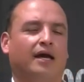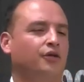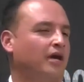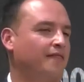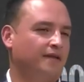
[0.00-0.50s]

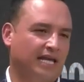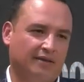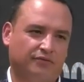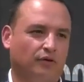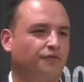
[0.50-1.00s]
and you have the
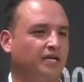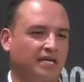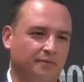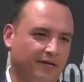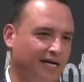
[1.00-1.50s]
names of
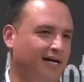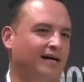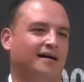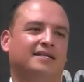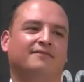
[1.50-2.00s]

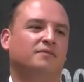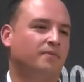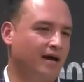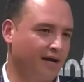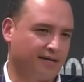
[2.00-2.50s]
Ibra, David
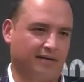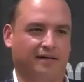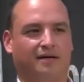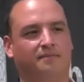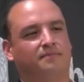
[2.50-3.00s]

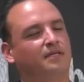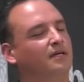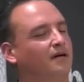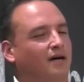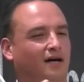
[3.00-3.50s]
Beckham,
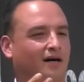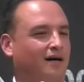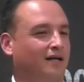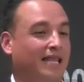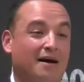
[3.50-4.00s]

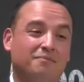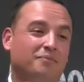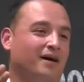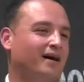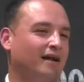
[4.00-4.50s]

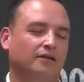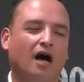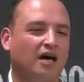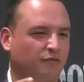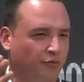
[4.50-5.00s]
Lampard, a
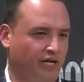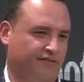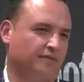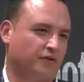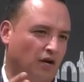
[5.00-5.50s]
lot of
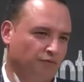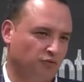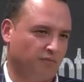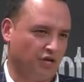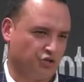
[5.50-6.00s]
players have come
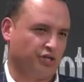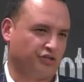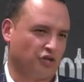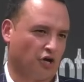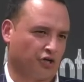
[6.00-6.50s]
to Major
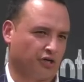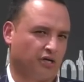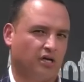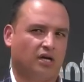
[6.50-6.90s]
League Soccer.